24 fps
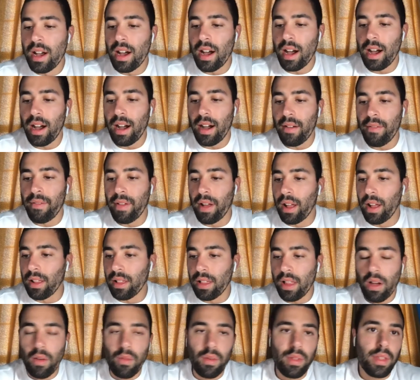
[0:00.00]
fell
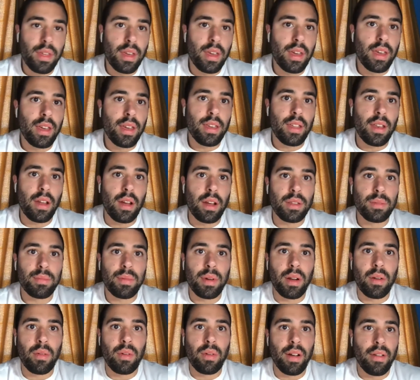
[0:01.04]
in love with it. That's
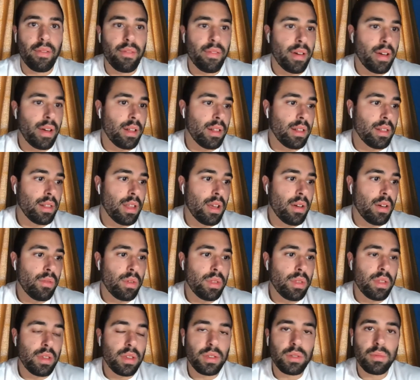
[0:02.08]
probably where I fell in love
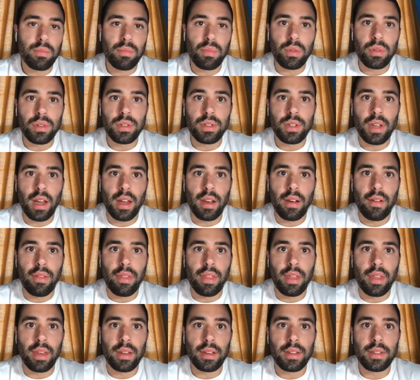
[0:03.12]
with the sports side of
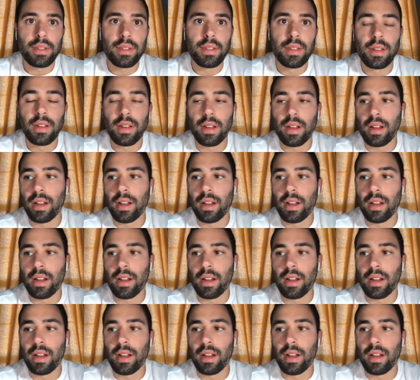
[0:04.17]
things.